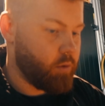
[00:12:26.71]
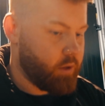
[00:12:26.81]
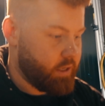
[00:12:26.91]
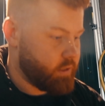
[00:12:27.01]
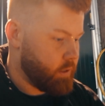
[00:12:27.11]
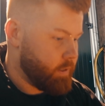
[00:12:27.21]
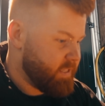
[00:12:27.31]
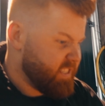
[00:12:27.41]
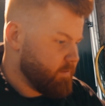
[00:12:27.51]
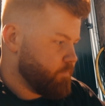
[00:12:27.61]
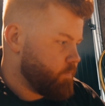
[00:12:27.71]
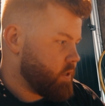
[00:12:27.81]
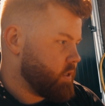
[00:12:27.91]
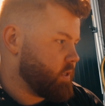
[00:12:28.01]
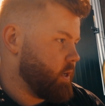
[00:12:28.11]
all that.
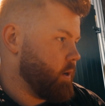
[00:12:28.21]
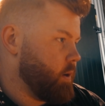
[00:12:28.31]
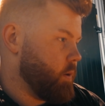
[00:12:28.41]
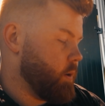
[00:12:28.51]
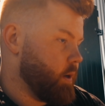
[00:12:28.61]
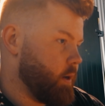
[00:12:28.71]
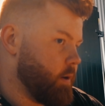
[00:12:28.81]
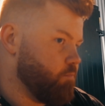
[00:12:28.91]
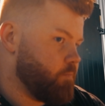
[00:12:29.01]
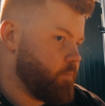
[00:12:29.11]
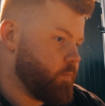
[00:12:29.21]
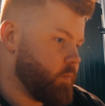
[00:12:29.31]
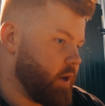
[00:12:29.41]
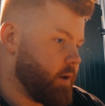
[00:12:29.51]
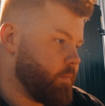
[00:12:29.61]
So
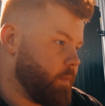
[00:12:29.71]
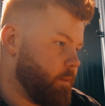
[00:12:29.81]
yeah,